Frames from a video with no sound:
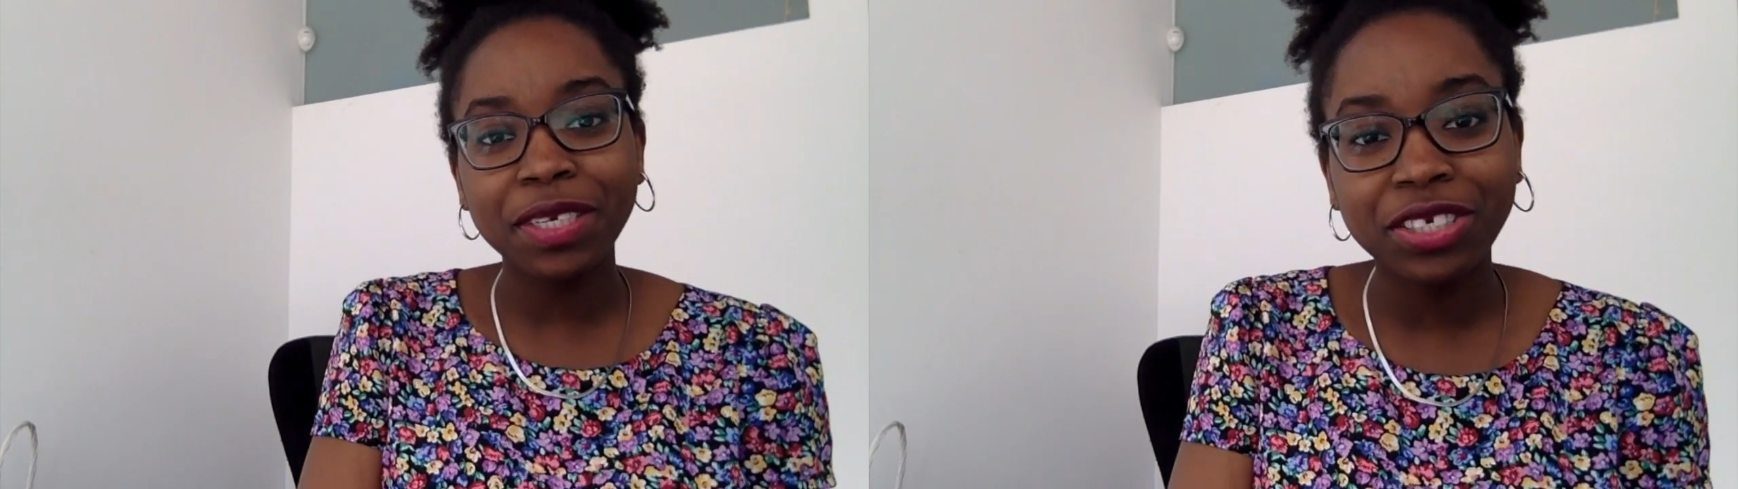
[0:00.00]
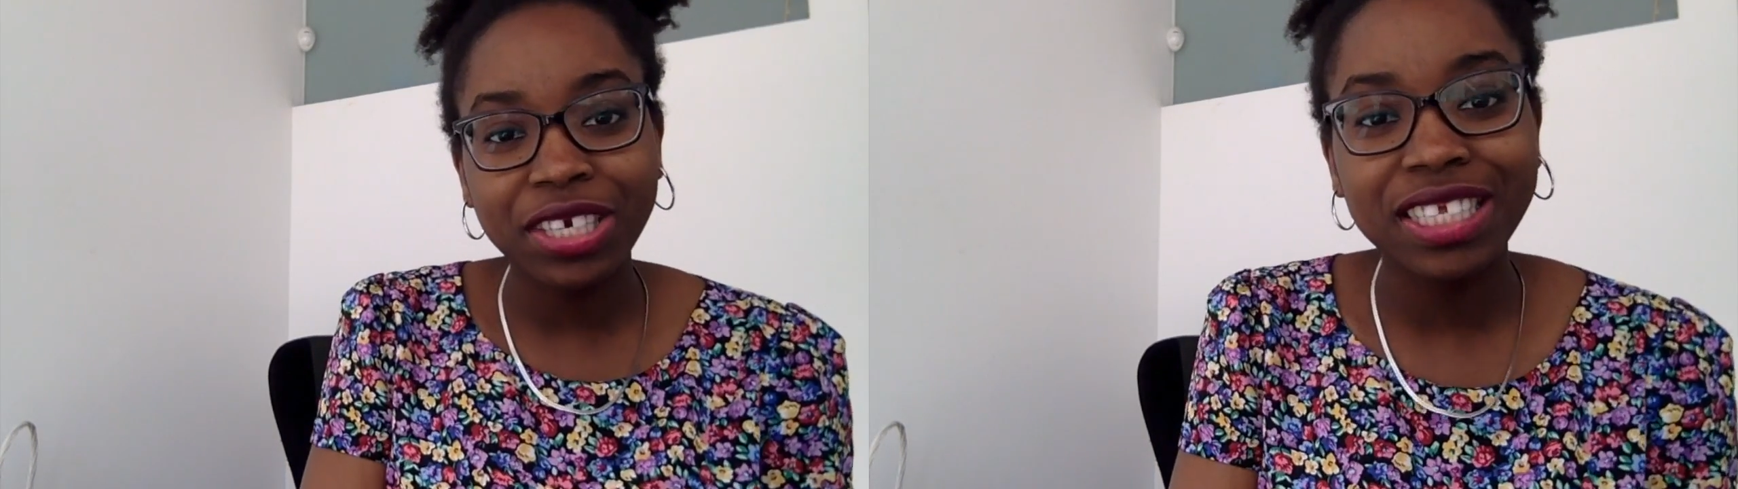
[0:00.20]

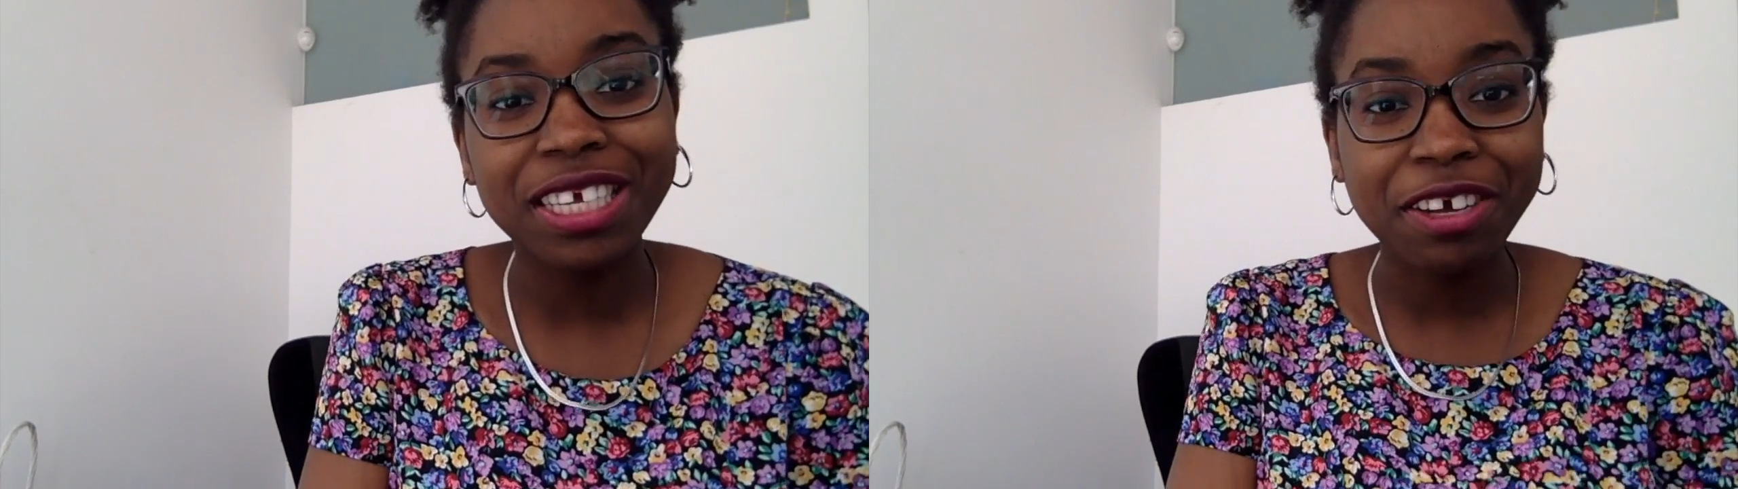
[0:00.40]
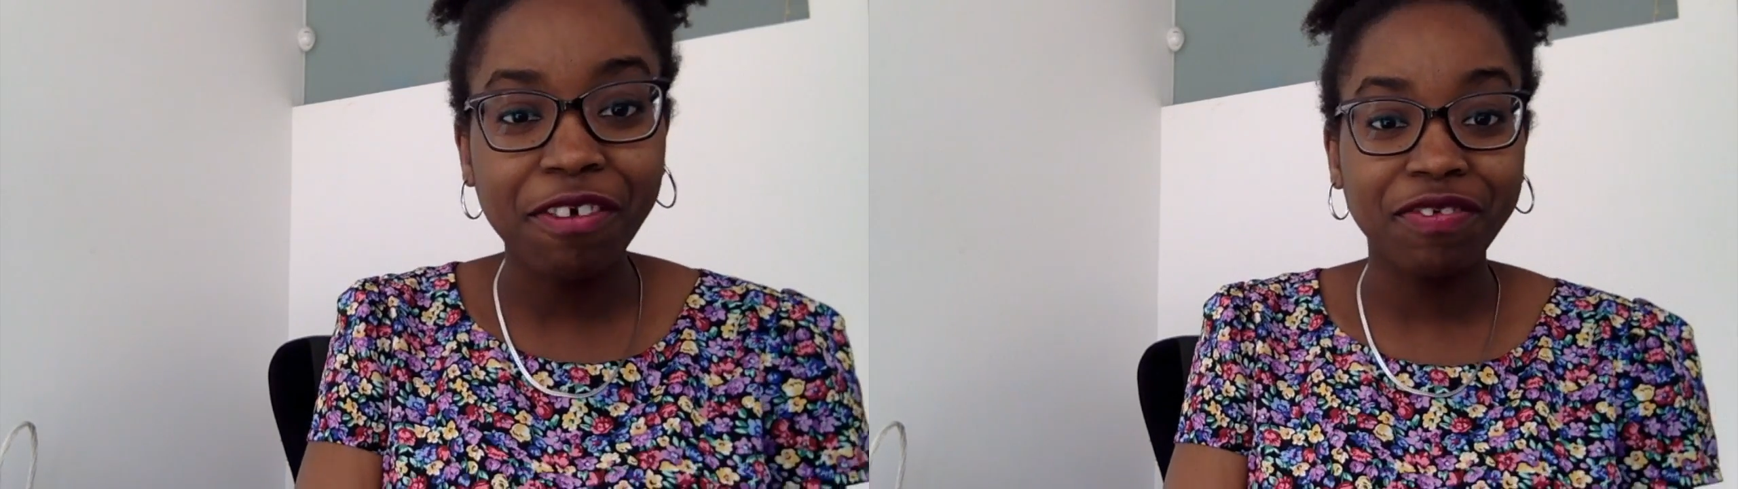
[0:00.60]

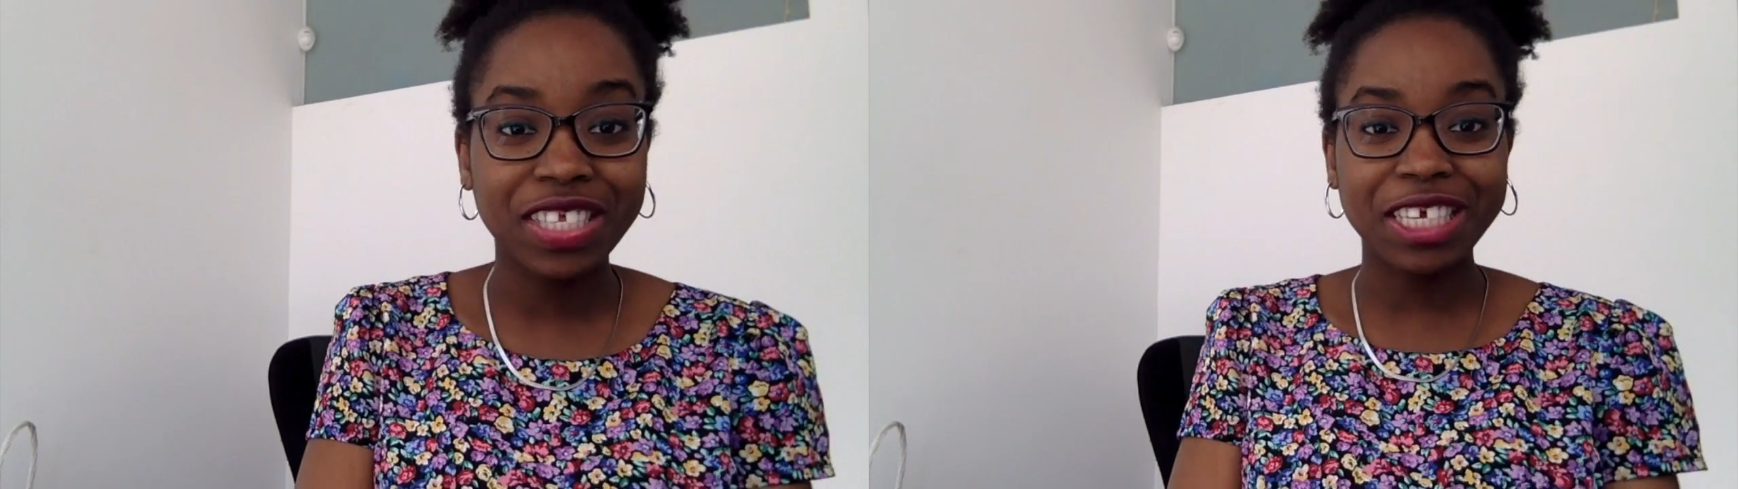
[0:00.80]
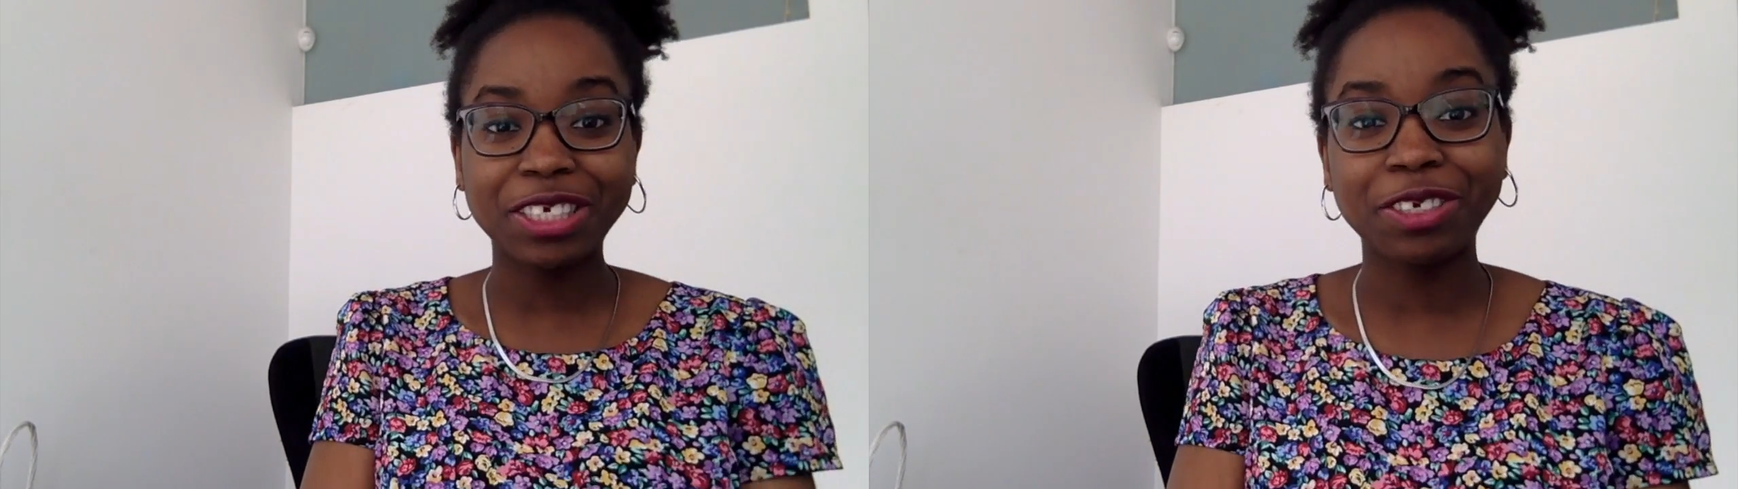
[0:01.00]
interesting
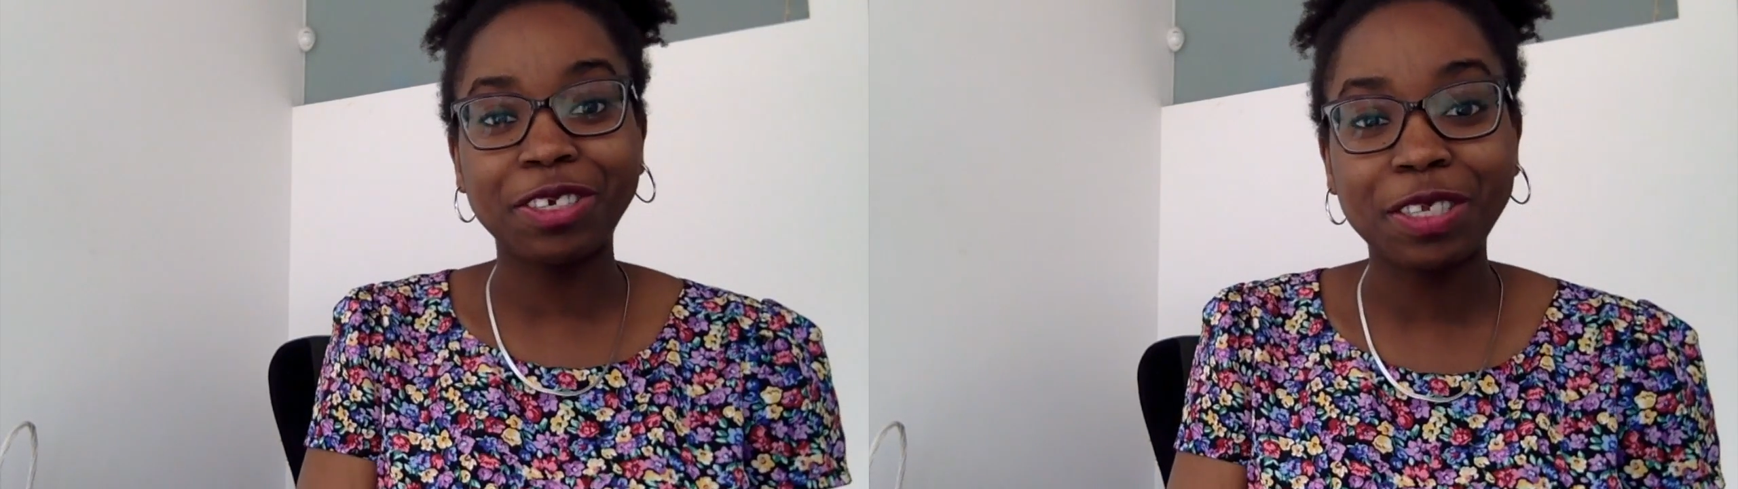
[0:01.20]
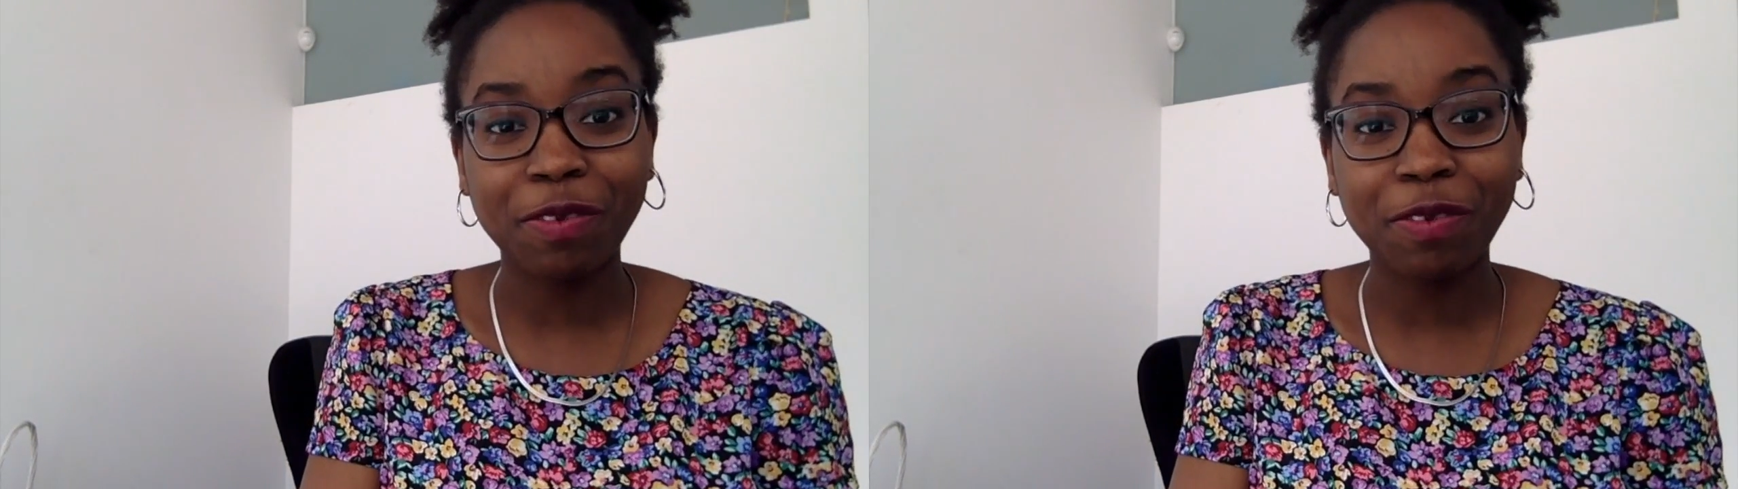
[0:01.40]
conversations